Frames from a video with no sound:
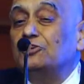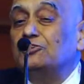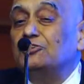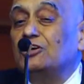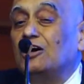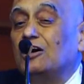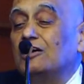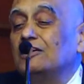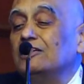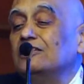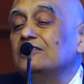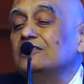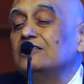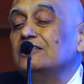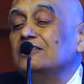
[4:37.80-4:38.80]
VTI,
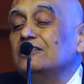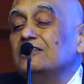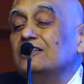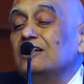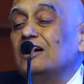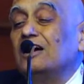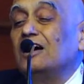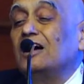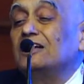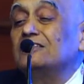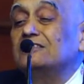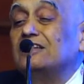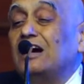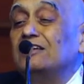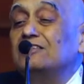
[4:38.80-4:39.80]

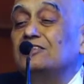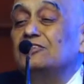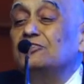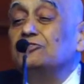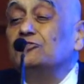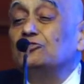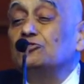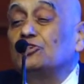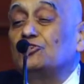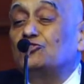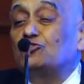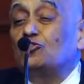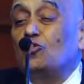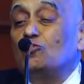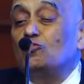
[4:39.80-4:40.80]
and that gives you the
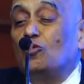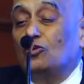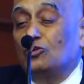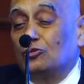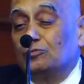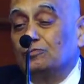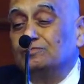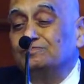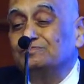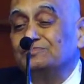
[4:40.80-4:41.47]
stroke volume.